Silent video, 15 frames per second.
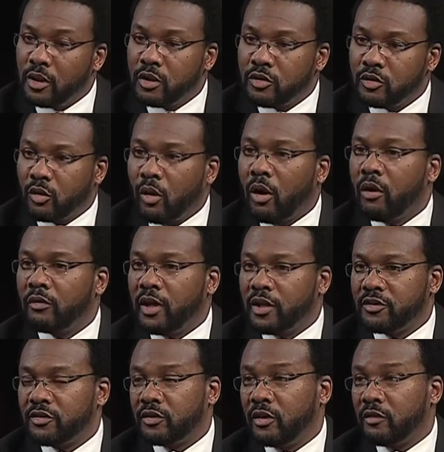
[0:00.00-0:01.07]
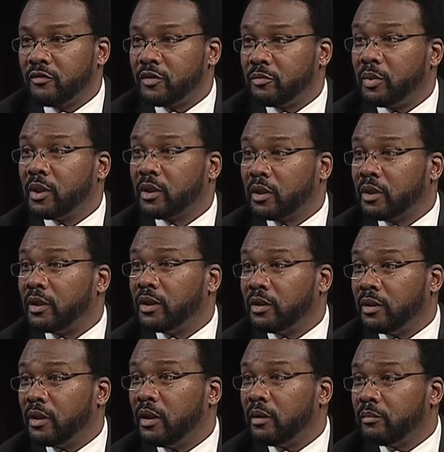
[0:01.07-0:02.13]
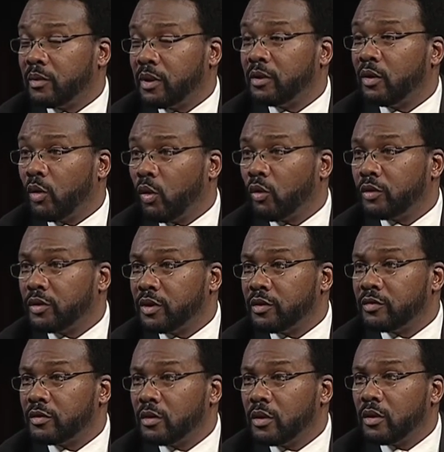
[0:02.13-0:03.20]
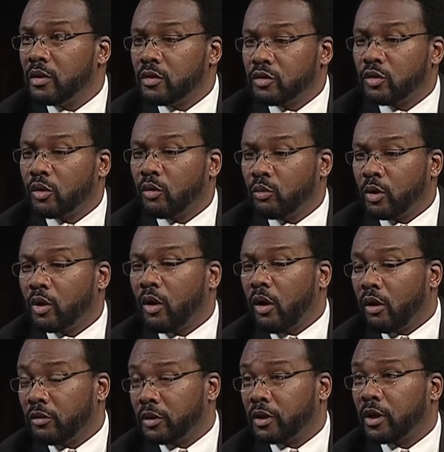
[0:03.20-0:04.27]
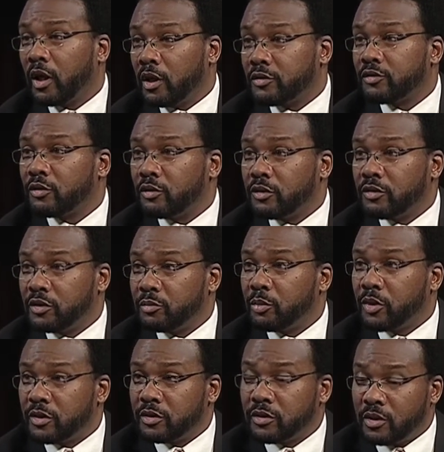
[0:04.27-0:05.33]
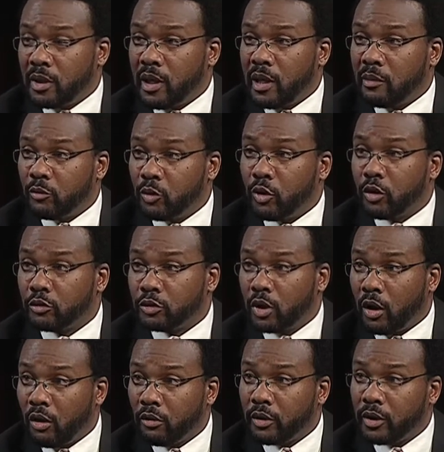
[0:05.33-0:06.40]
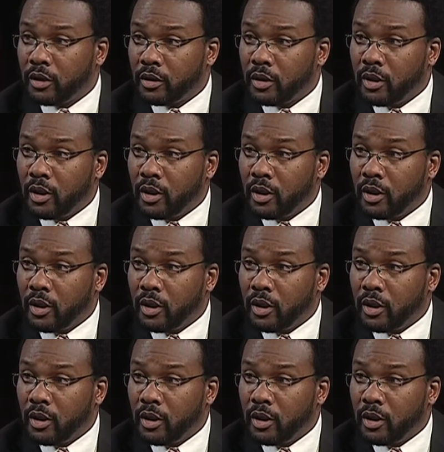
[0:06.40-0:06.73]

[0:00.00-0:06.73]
So all that stuff has been cleaned up in the ordinance. So we're all in concert at this present time. We're all talking,